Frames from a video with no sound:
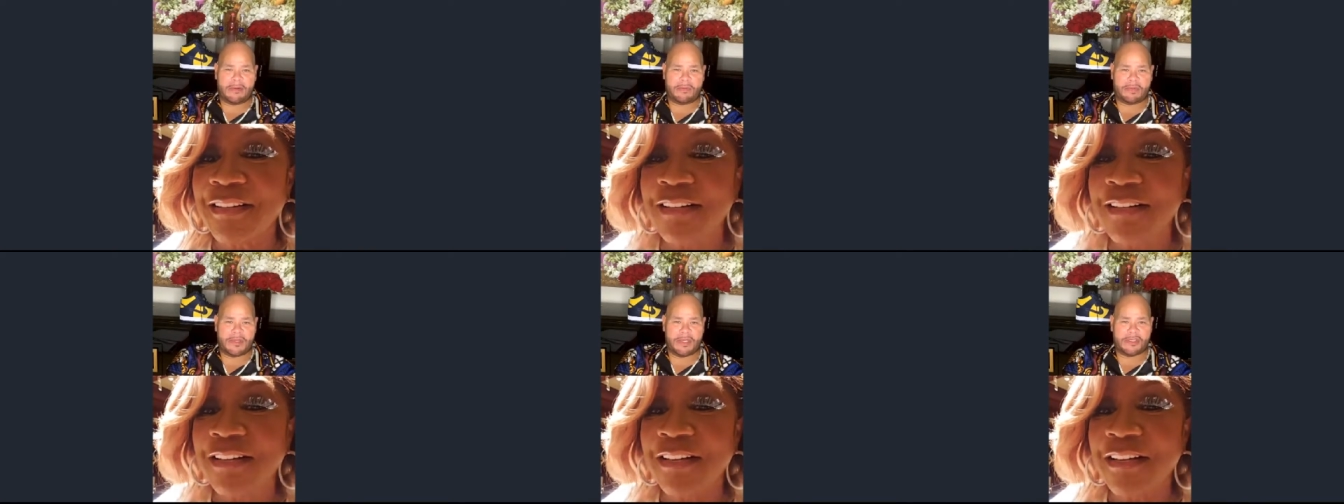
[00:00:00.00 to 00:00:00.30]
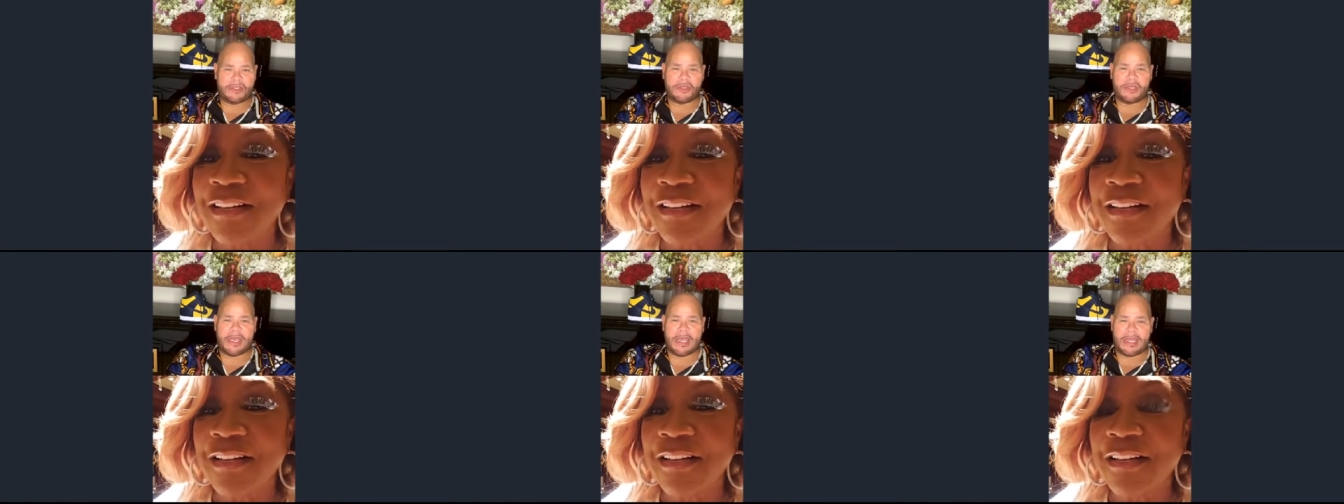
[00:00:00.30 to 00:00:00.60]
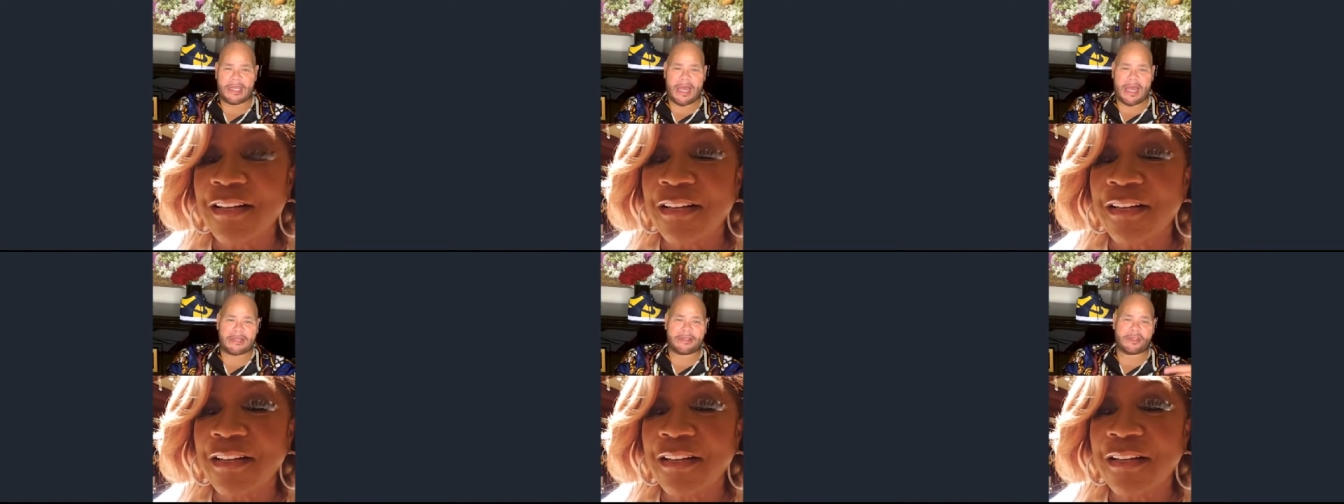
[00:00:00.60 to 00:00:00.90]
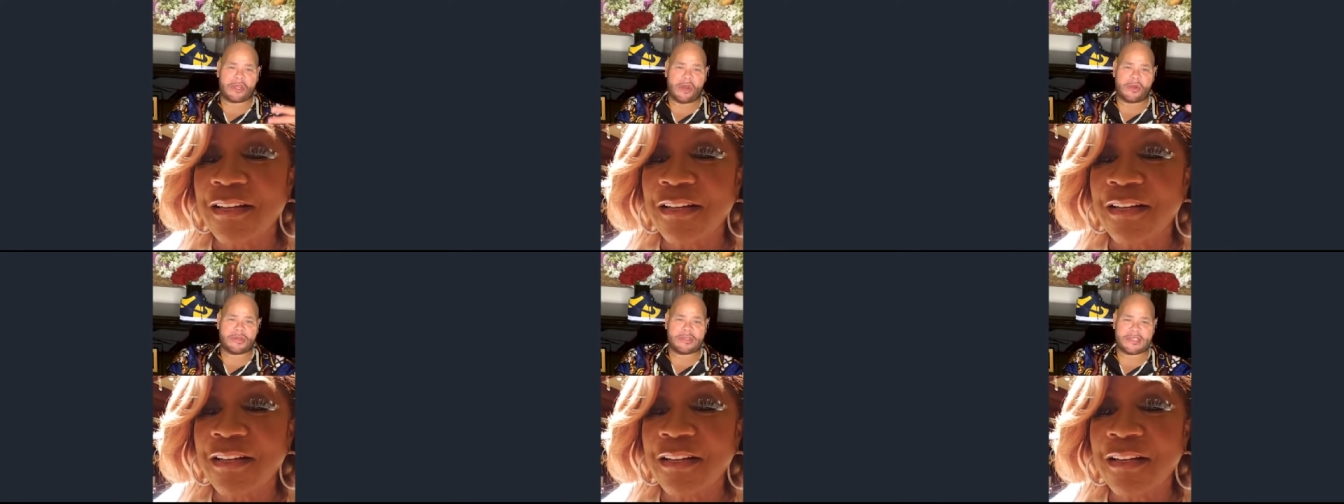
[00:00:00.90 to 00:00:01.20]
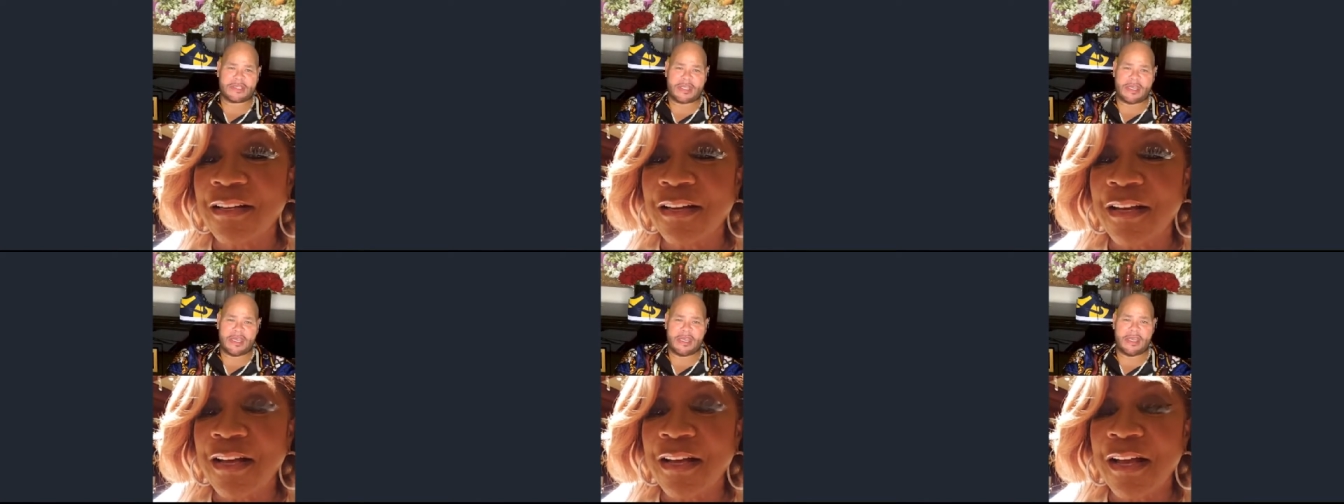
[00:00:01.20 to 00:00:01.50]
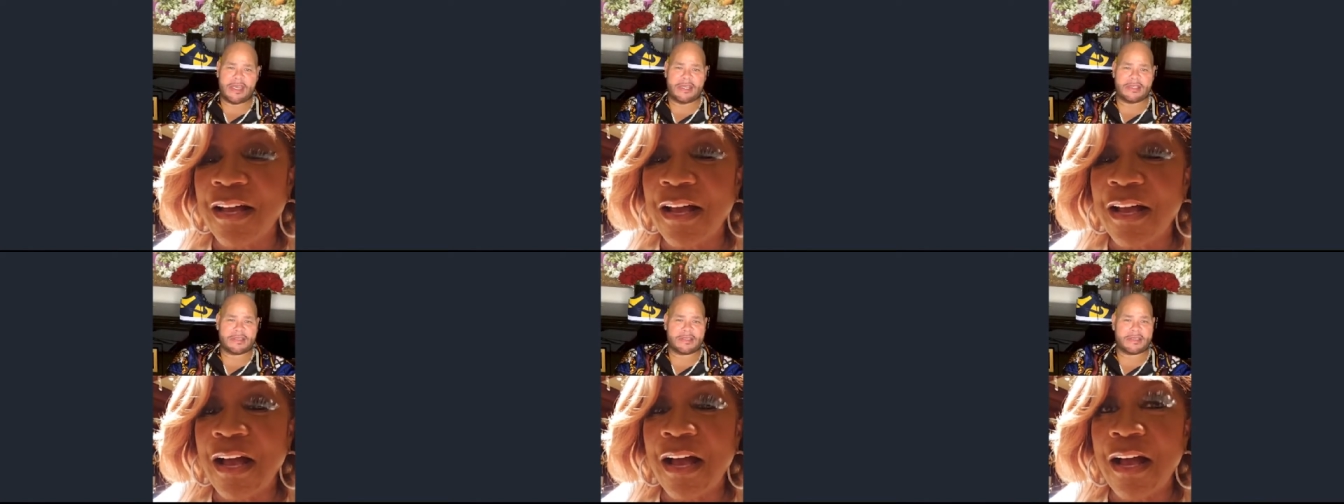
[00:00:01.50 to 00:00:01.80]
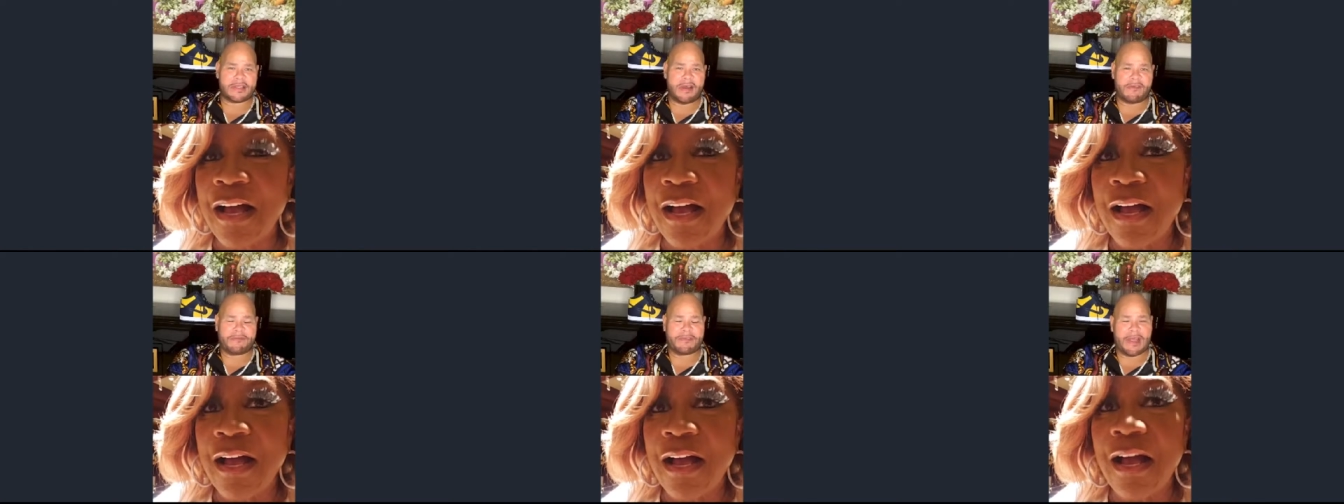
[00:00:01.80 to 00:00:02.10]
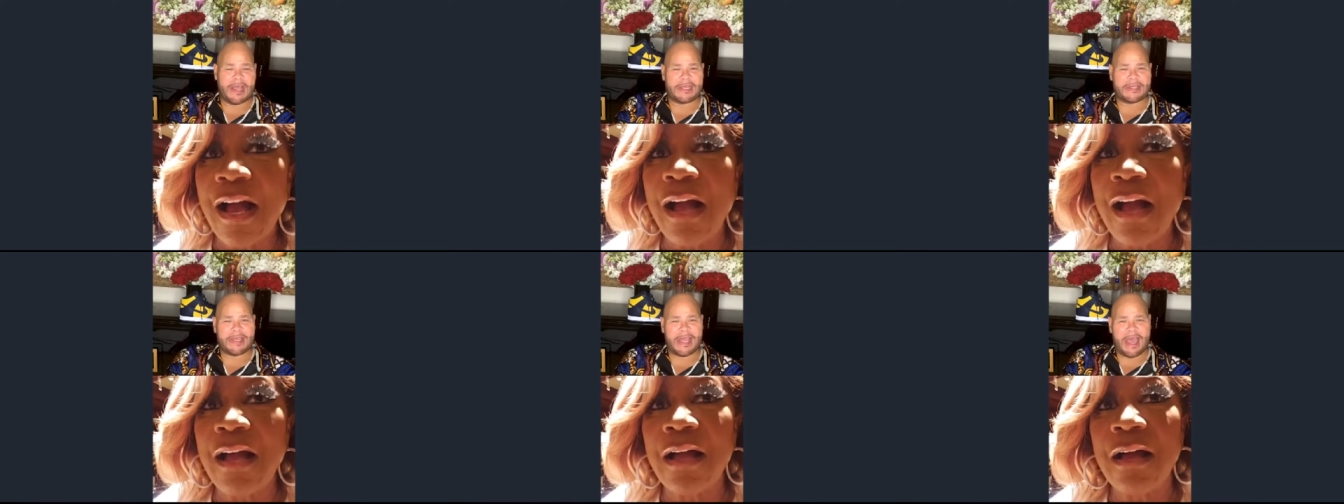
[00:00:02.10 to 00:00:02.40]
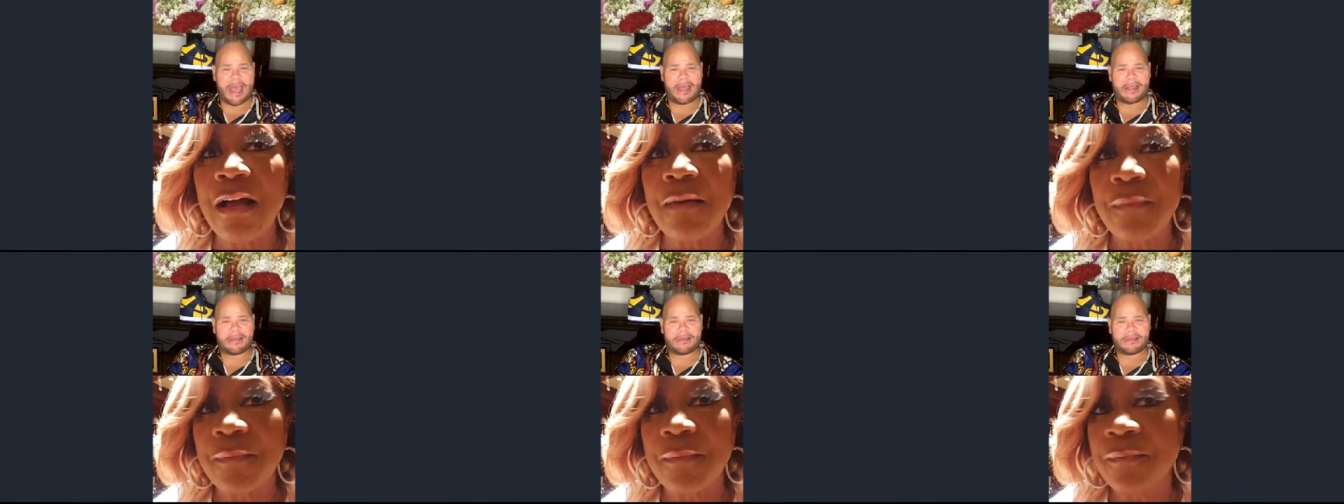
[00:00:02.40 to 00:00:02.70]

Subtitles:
Did you get like thirsty and stuff like that?